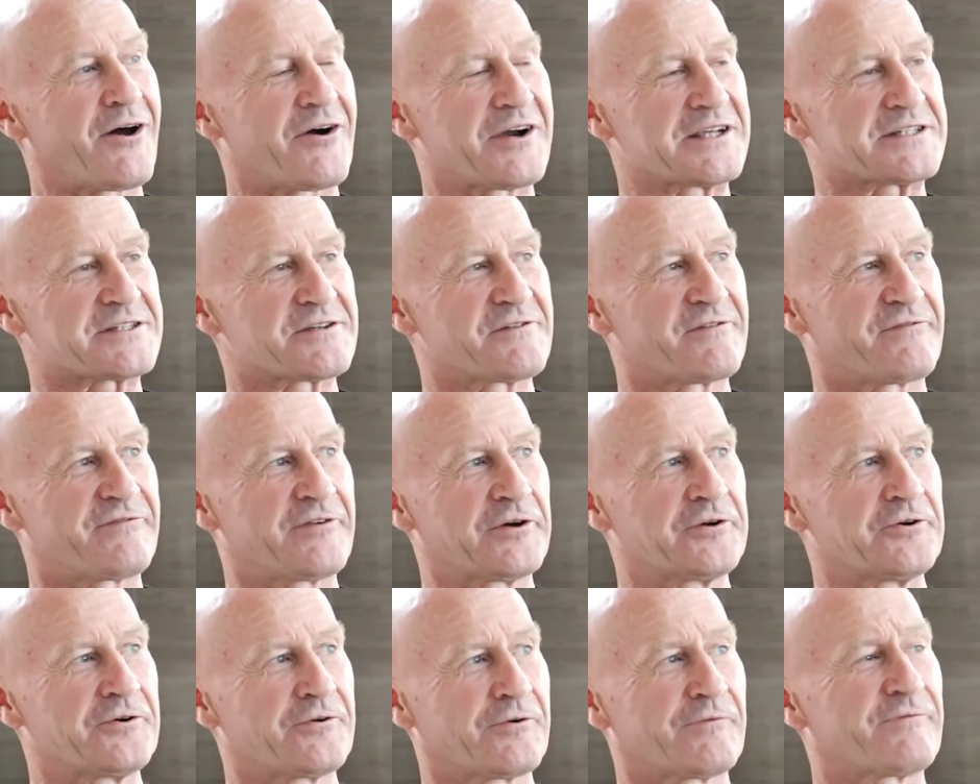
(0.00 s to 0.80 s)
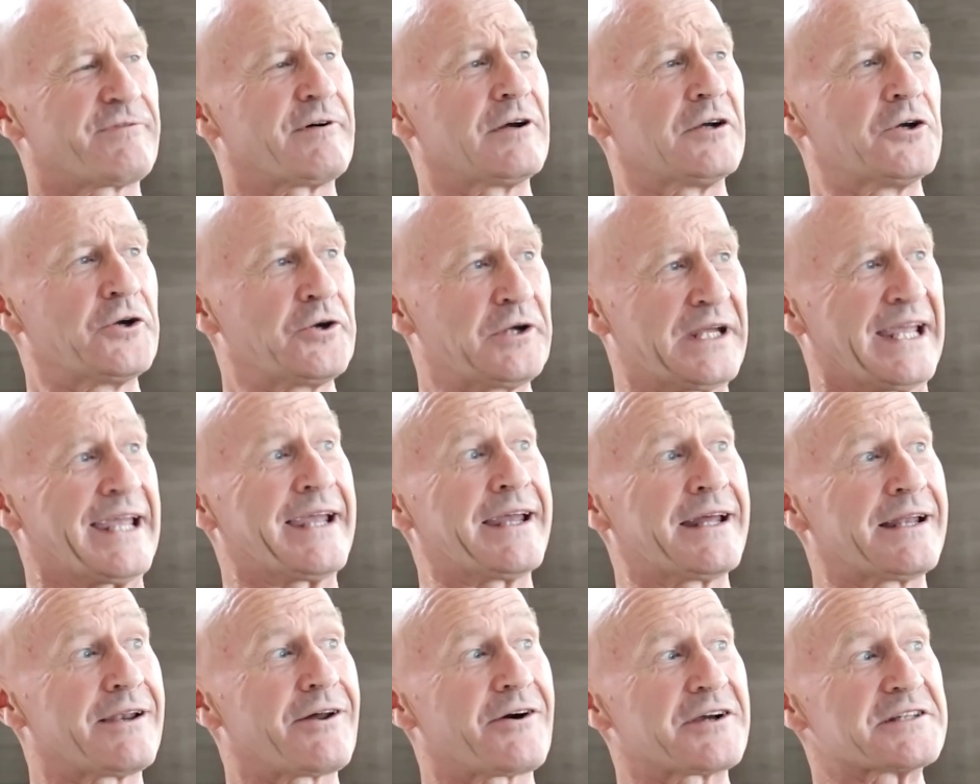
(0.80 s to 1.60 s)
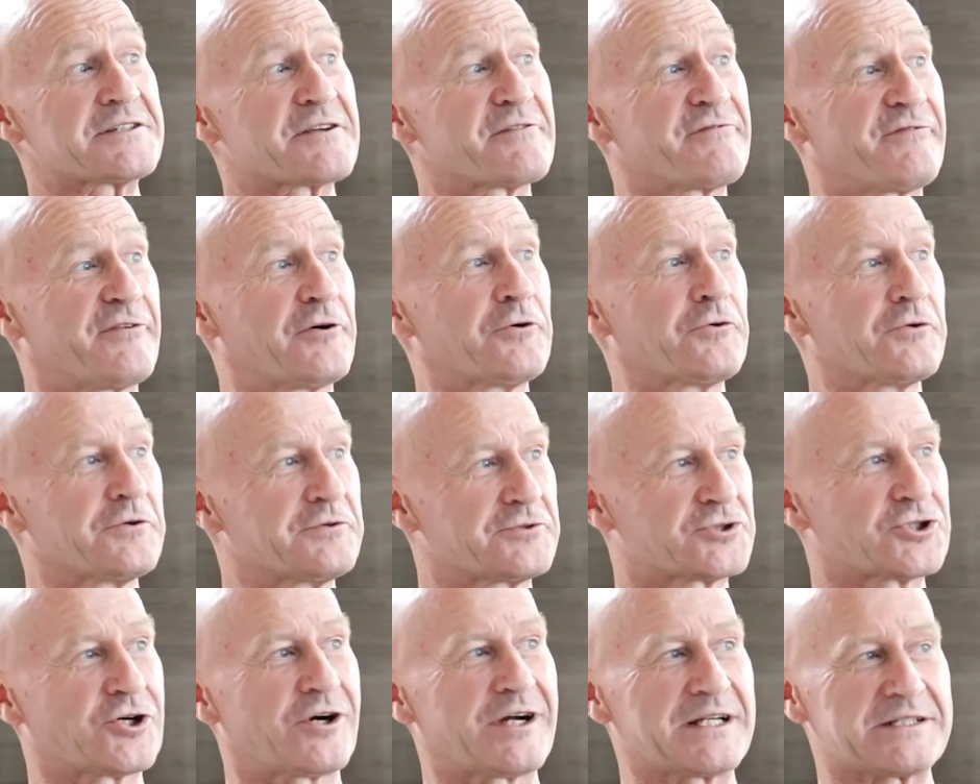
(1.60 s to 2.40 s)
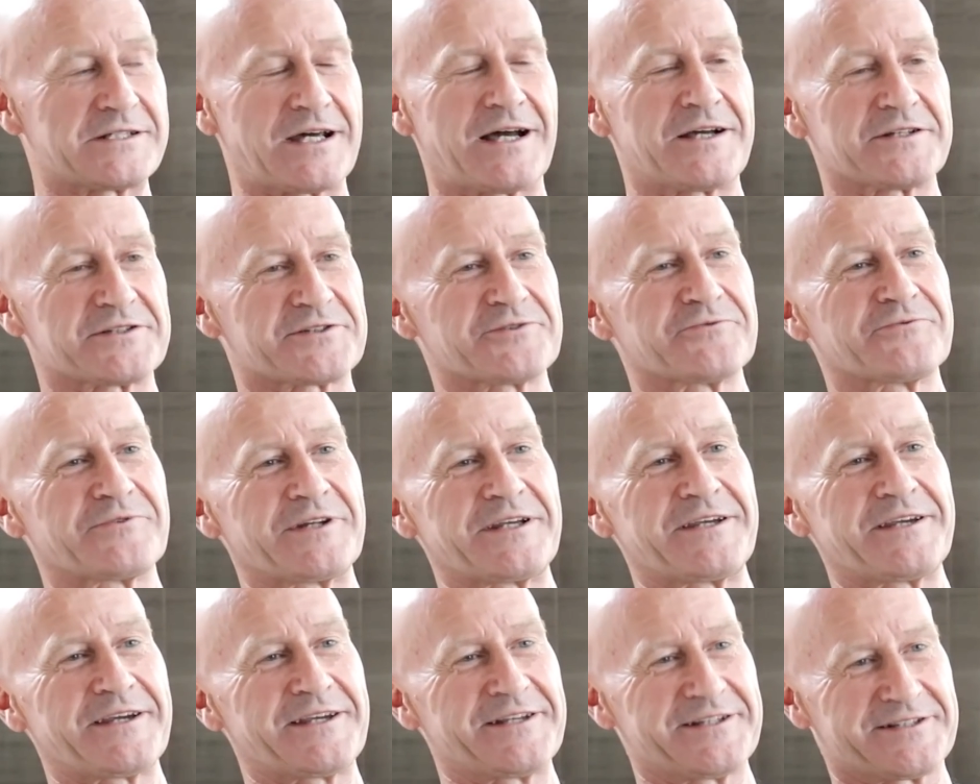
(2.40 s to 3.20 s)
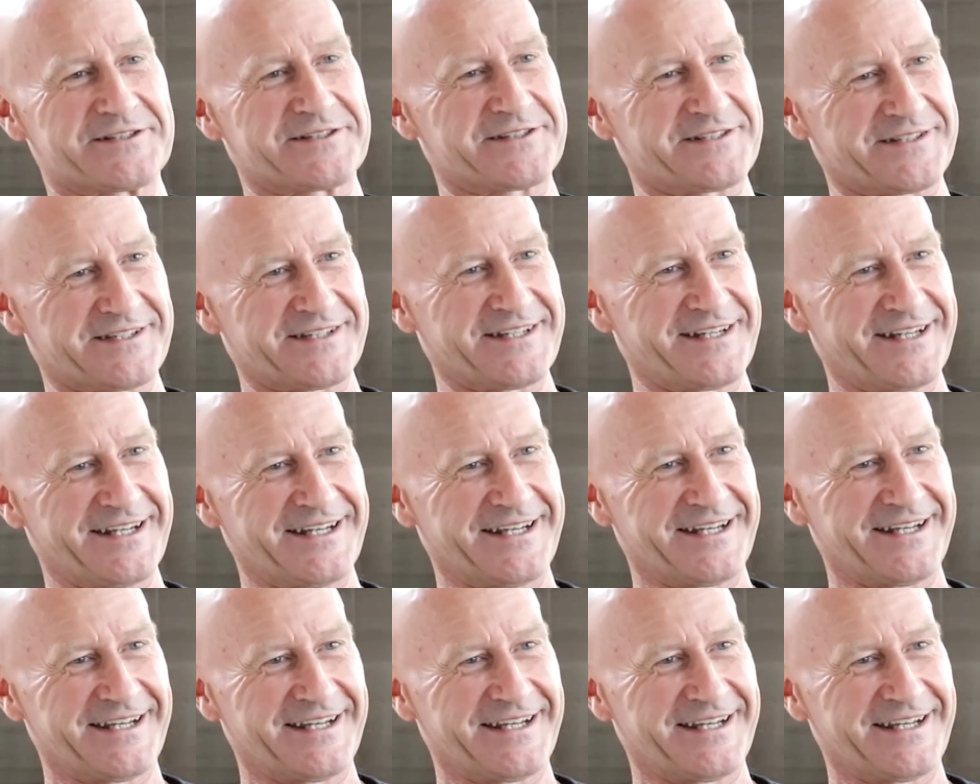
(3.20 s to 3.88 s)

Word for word: lies a fool, here lies a fool who tried to hustle the East.